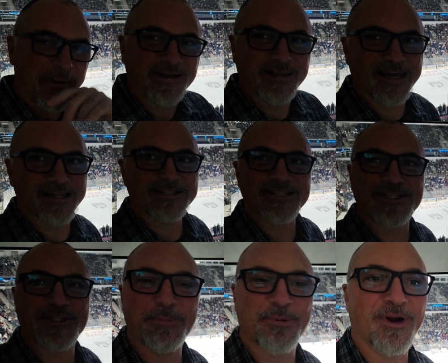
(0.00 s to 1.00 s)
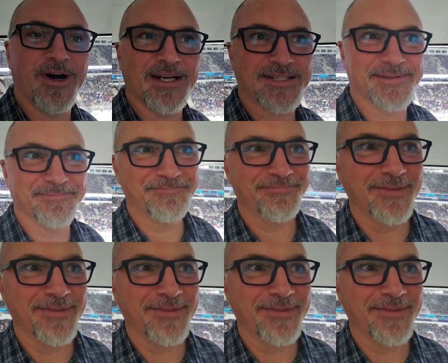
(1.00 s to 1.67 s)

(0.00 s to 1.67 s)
Yeah, this is super awesome.